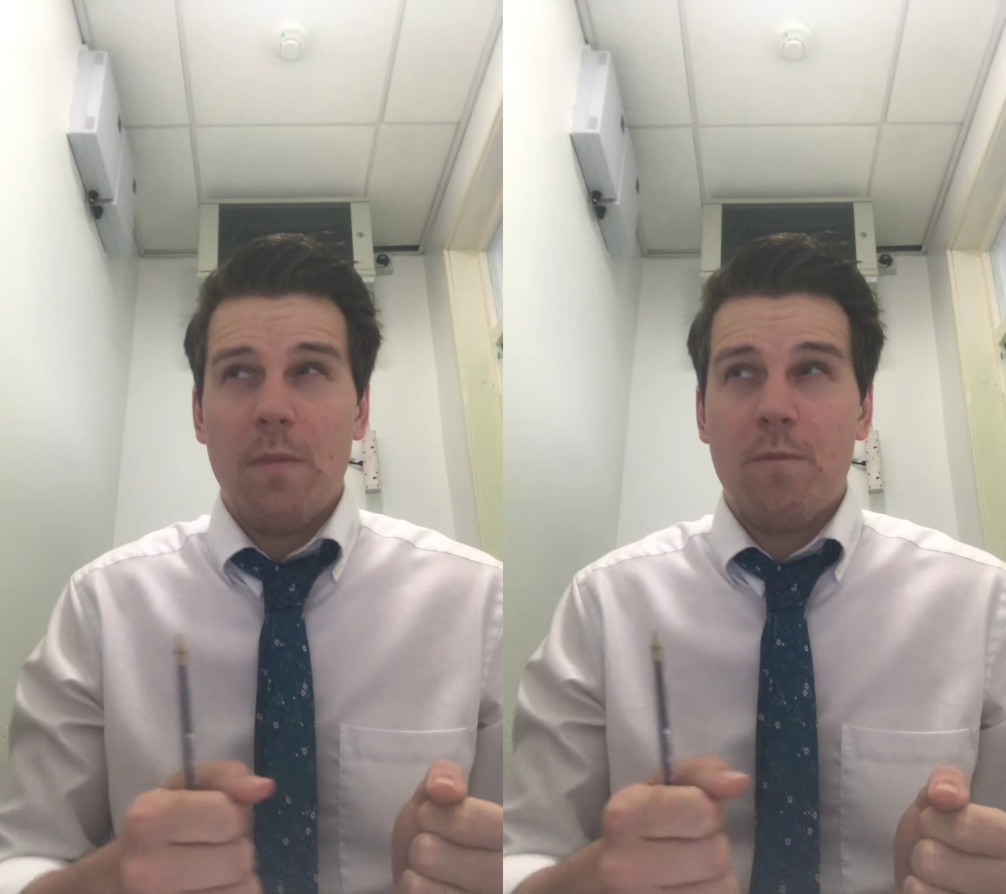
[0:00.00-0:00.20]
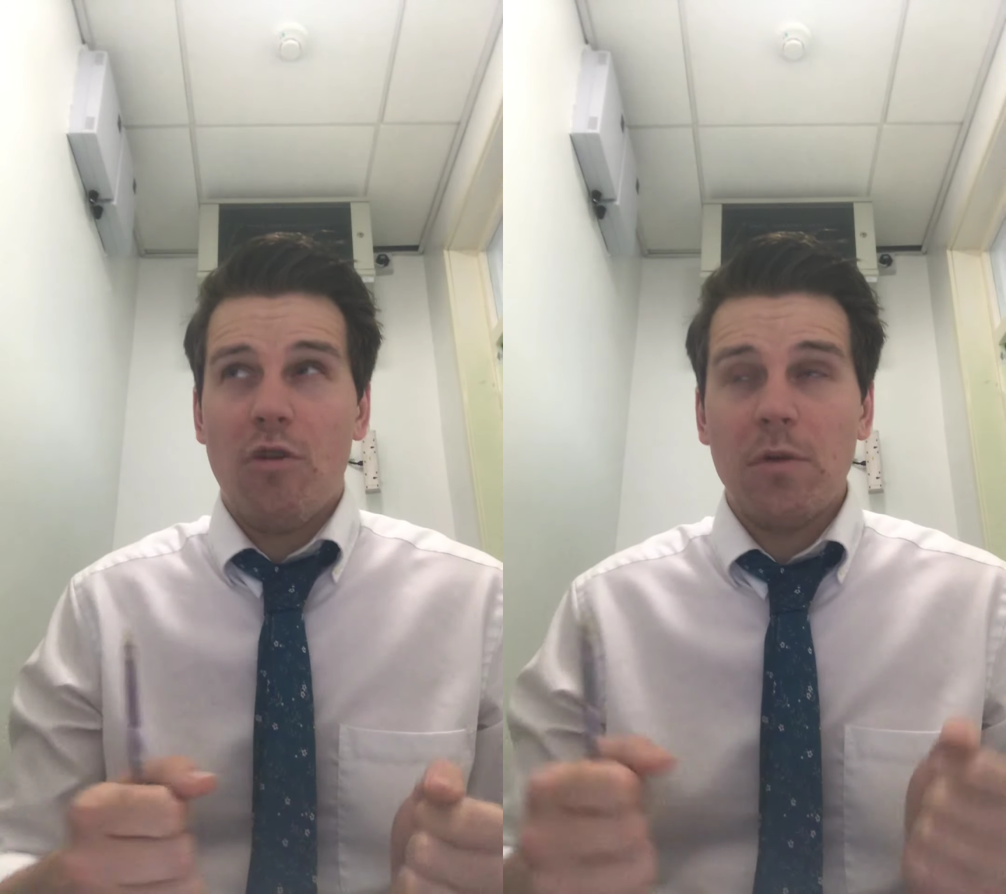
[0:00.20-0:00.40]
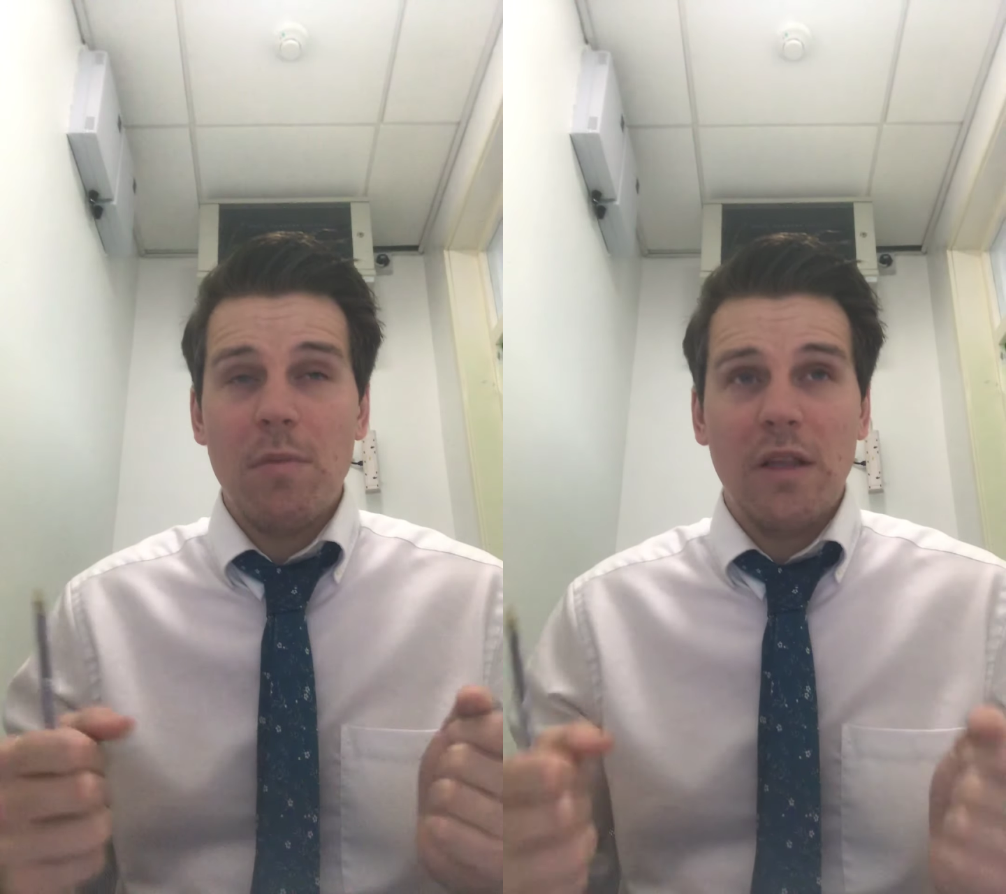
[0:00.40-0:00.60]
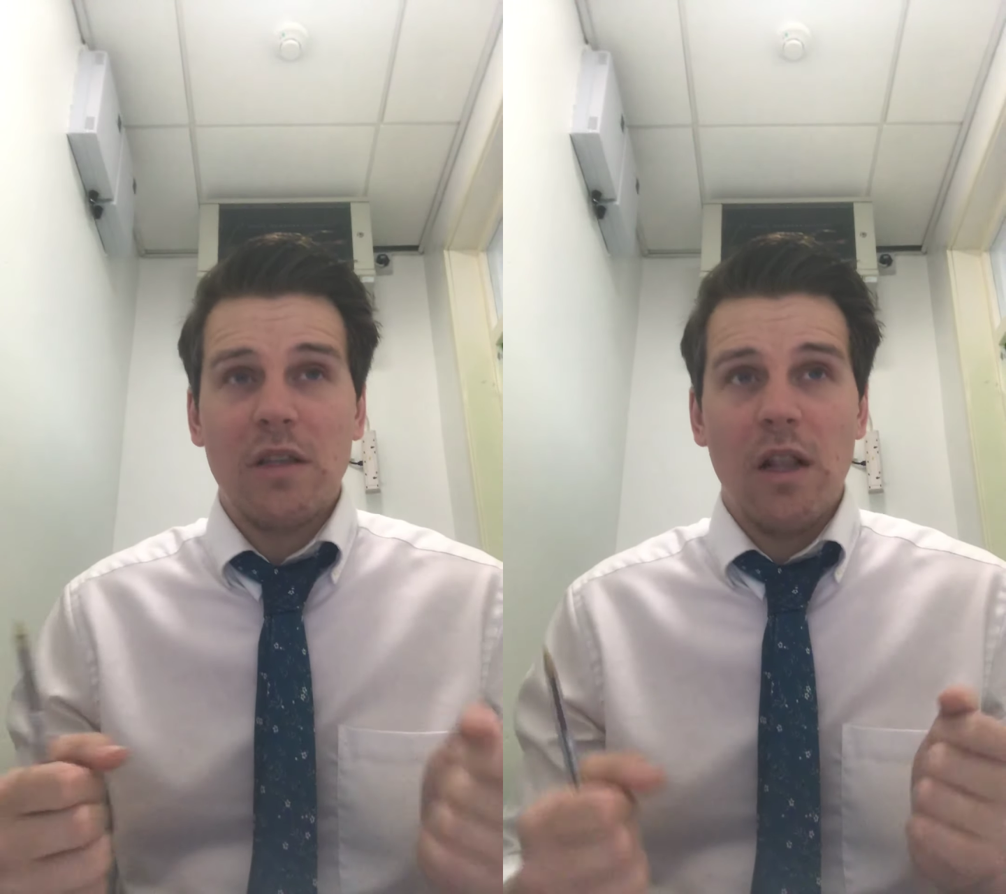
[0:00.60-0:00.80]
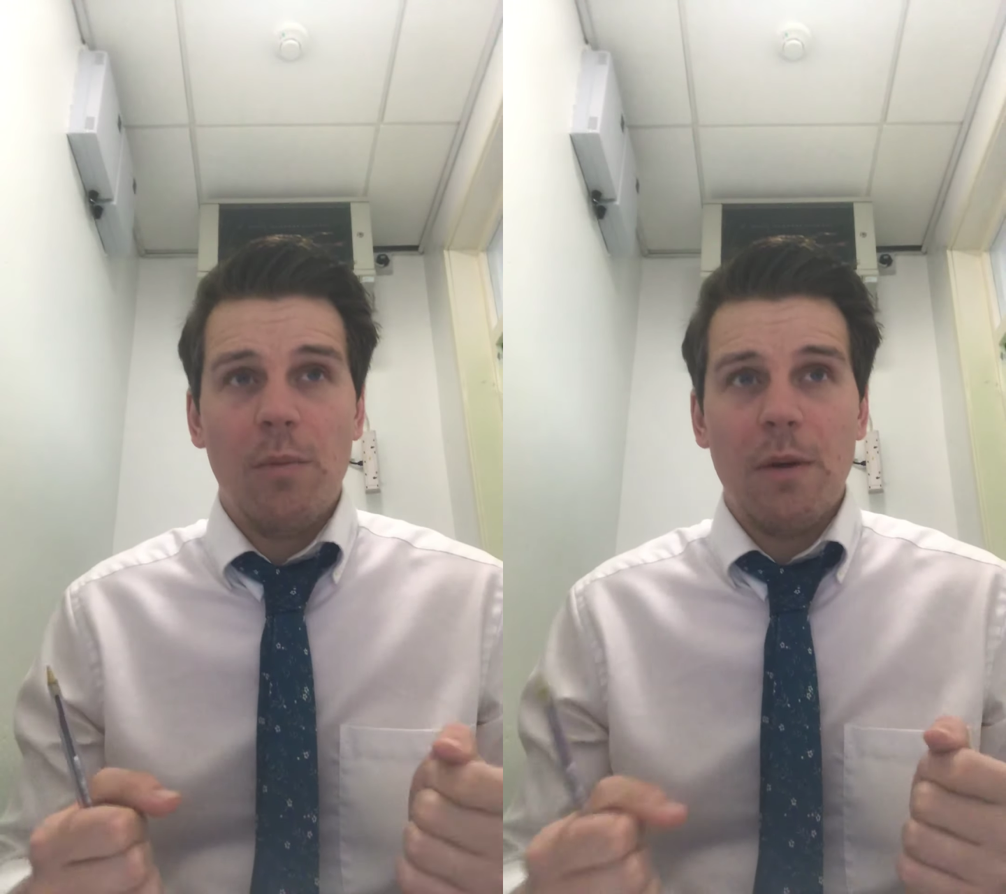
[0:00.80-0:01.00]
probably means a
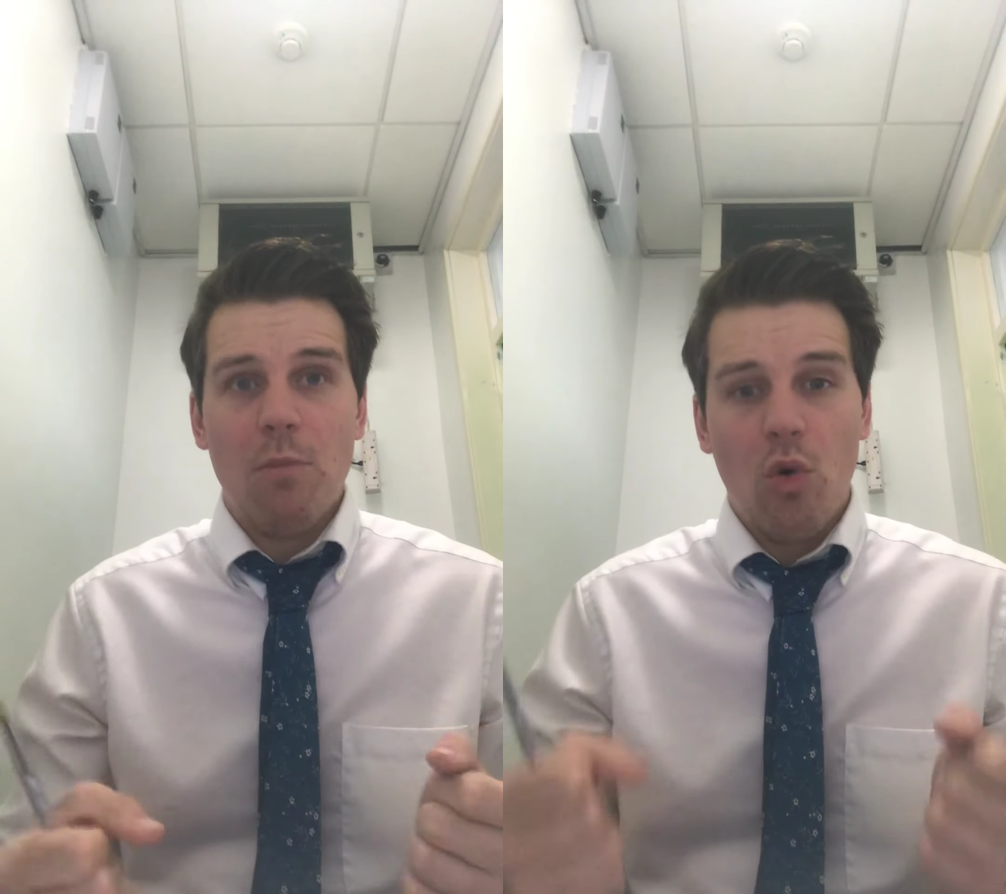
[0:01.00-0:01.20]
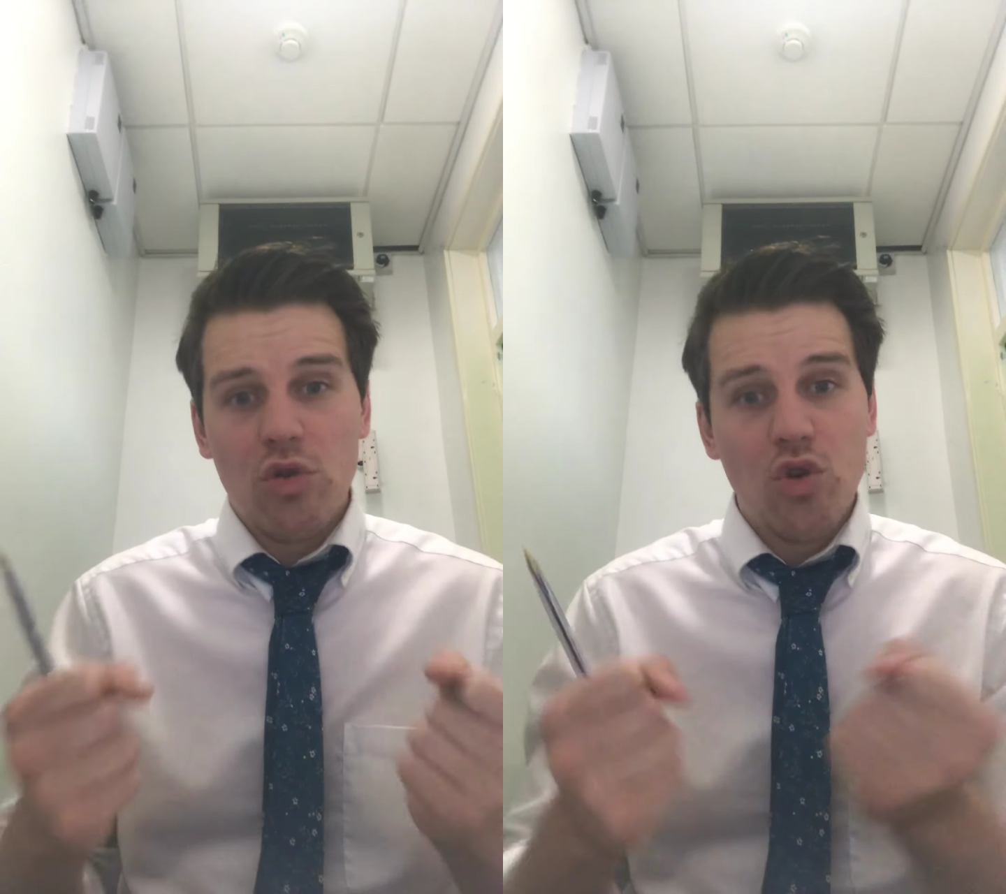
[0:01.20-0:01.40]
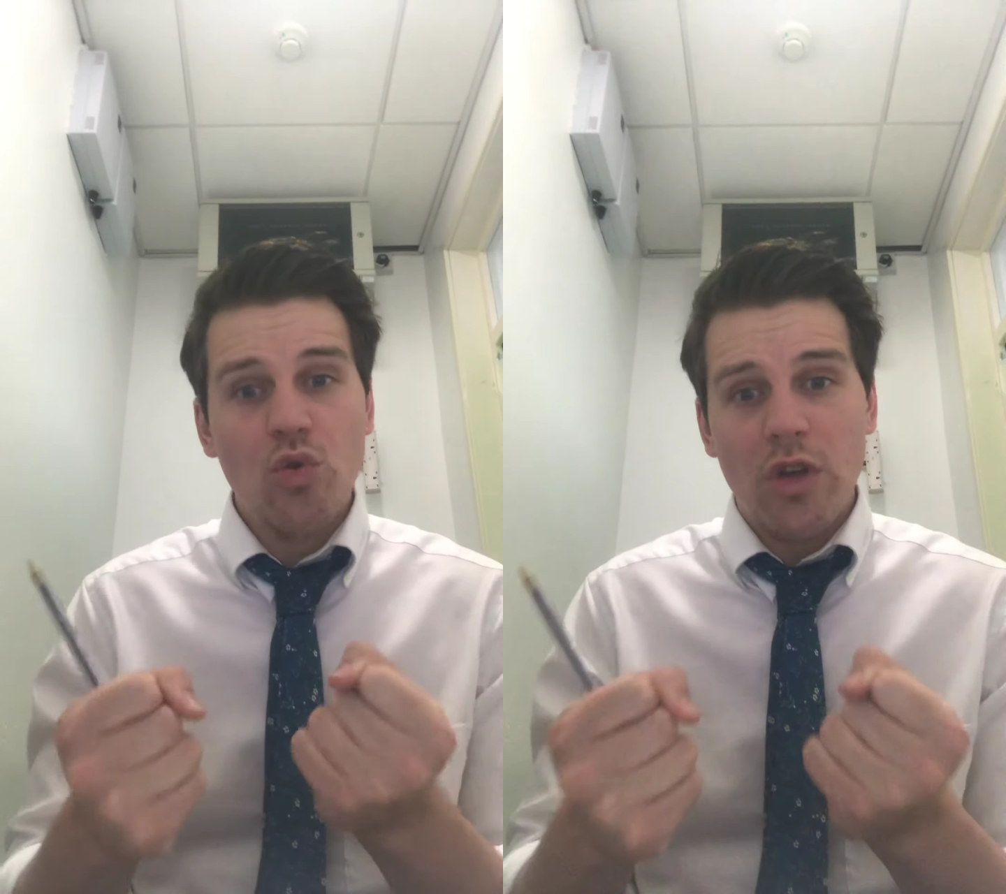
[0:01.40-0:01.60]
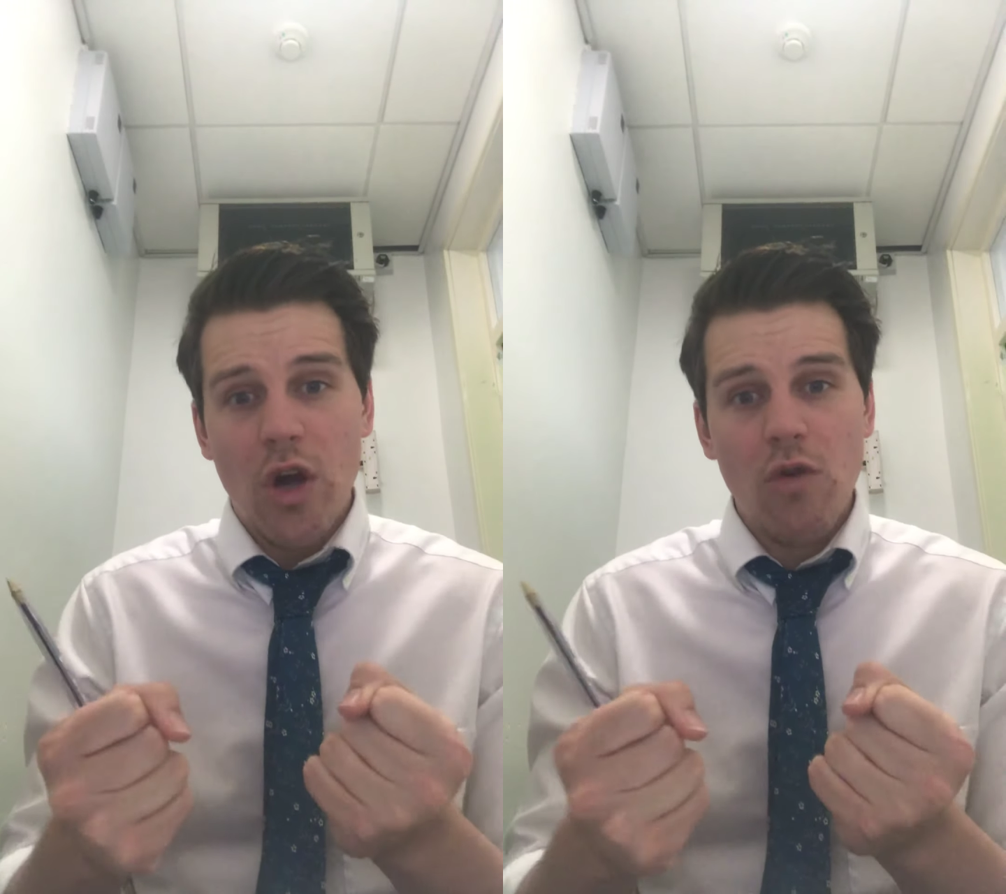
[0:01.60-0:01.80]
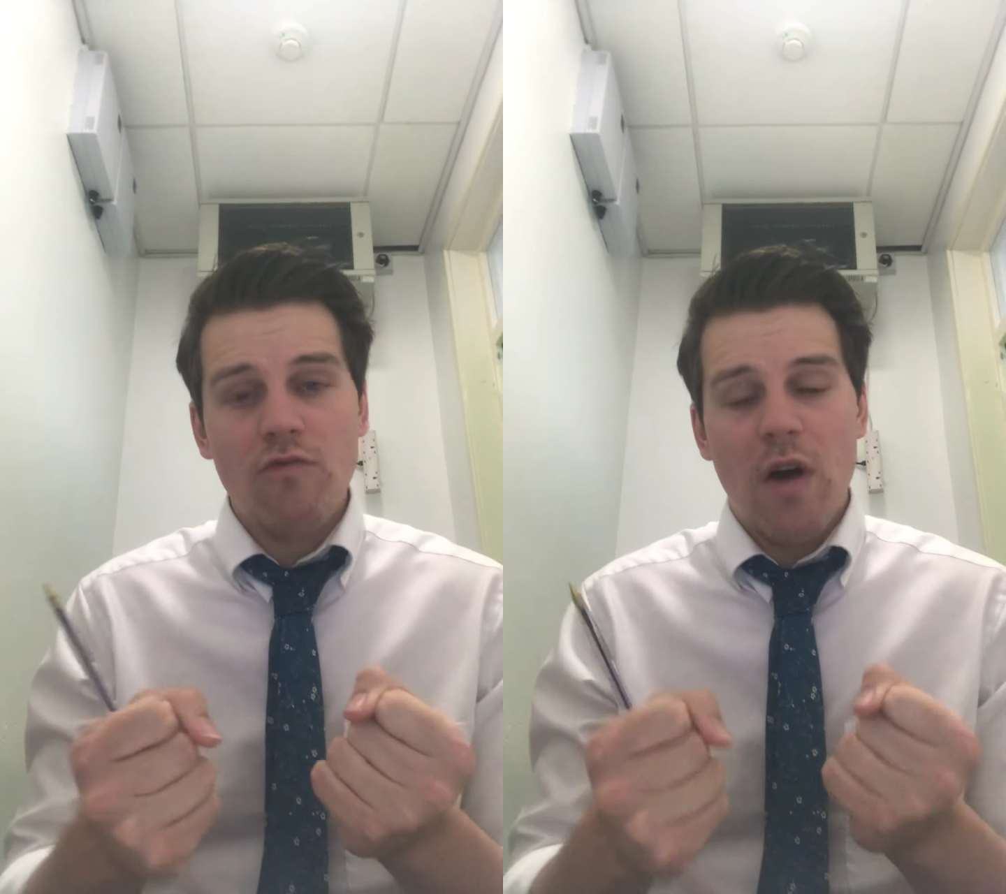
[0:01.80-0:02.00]
little bit more to you,